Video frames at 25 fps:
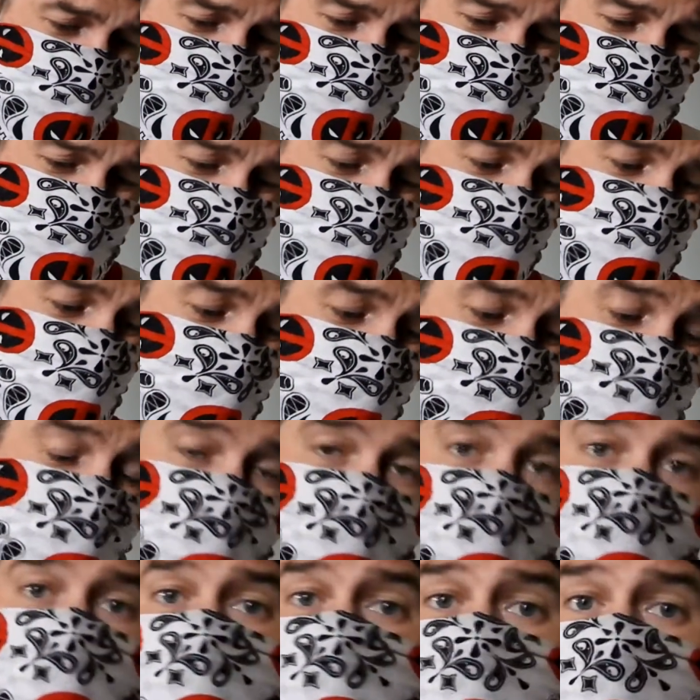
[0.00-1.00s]
Anyway, they
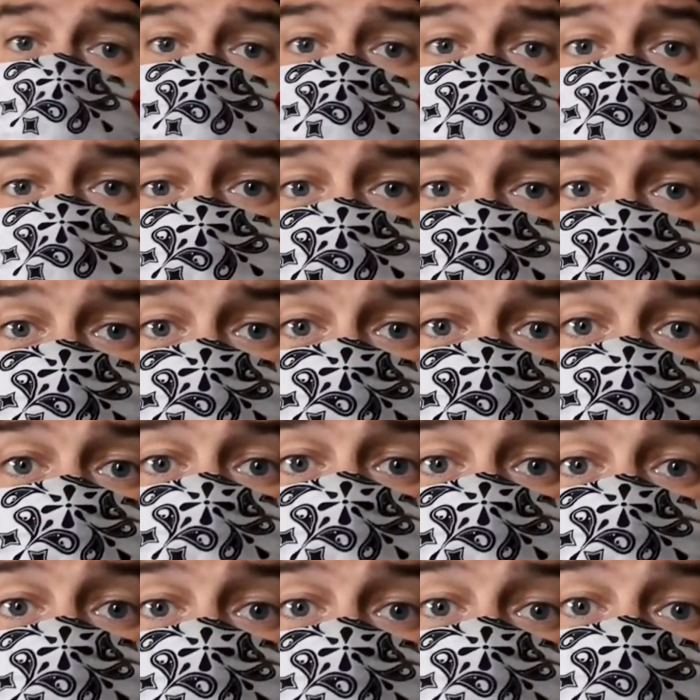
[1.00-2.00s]
go to see
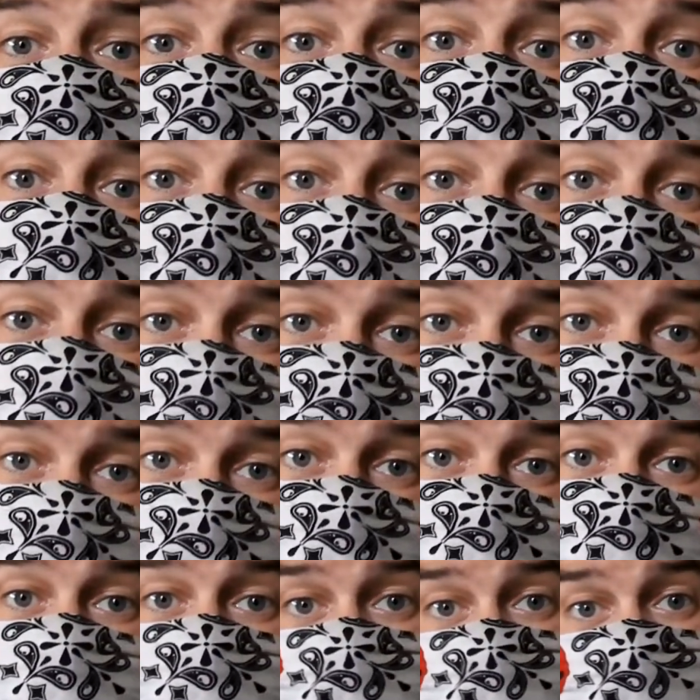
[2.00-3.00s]
the main
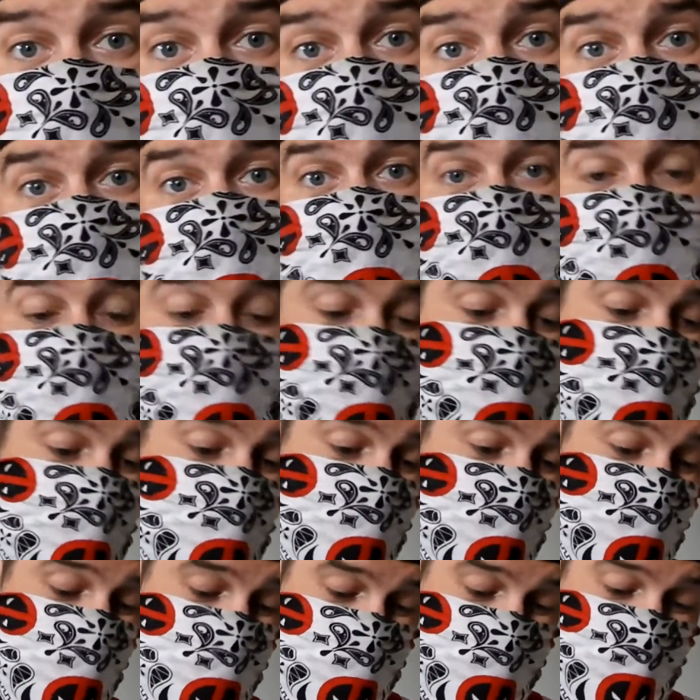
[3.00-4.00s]
doctor who's in this
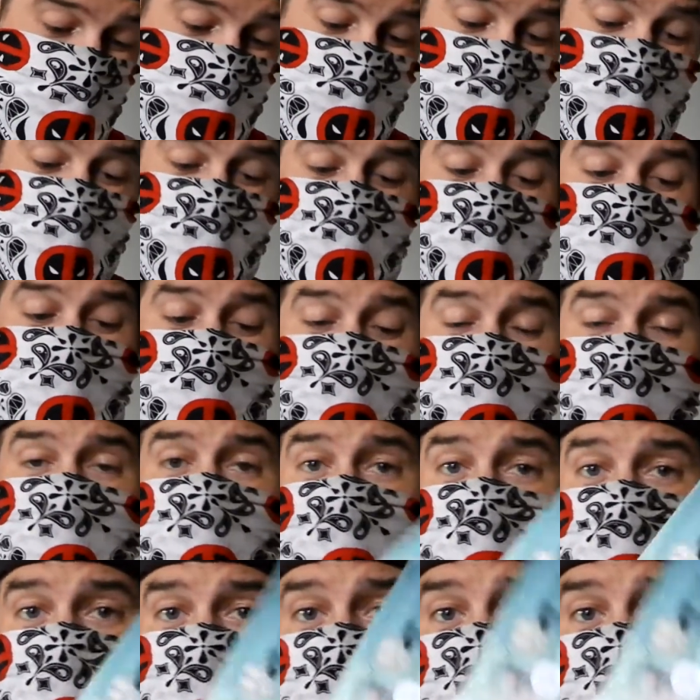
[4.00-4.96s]
village, and it turns